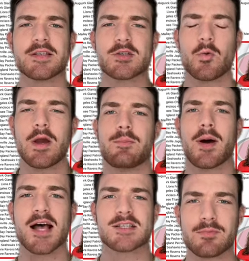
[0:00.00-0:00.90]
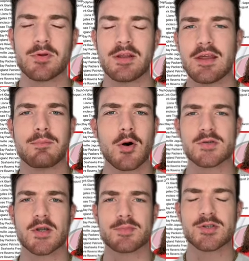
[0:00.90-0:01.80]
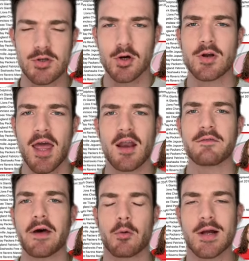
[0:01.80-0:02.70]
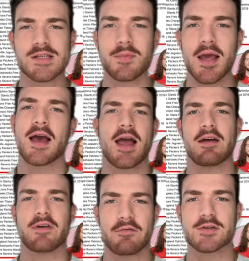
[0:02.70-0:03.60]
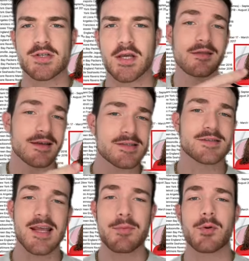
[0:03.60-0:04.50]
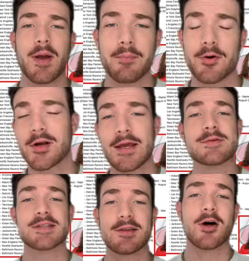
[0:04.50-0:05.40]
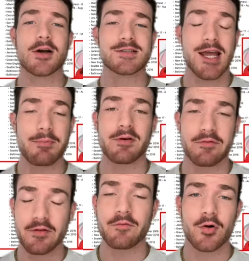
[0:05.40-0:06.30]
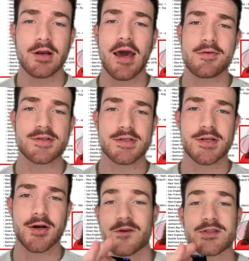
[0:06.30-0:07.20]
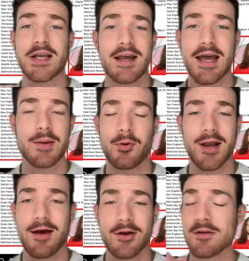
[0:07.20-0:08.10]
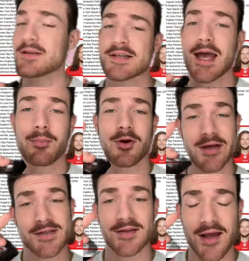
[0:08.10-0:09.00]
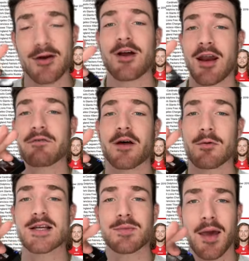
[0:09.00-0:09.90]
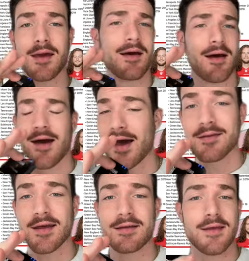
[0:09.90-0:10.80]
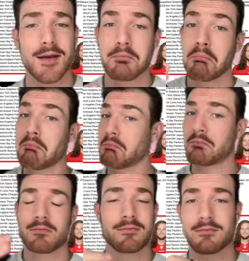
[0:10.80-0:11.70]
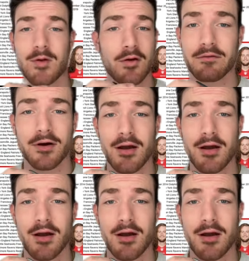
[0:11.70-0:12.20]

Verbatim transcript: is quite possibly the most absurd NFL resume I have ever seen. This is Taybor Pepper, and he was the long snapper for the 49ers this year. First thing I got to point out here this guy put his entire NFL resume on LinkedIn. Good for